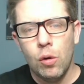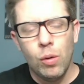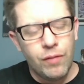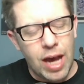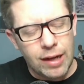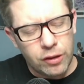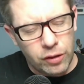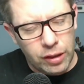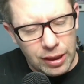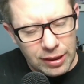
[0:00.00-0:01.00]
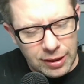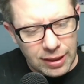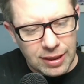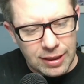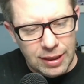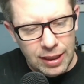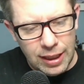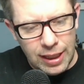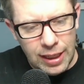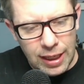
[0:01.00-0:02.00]
We've got to
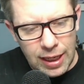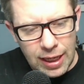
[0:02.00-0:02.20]
consistently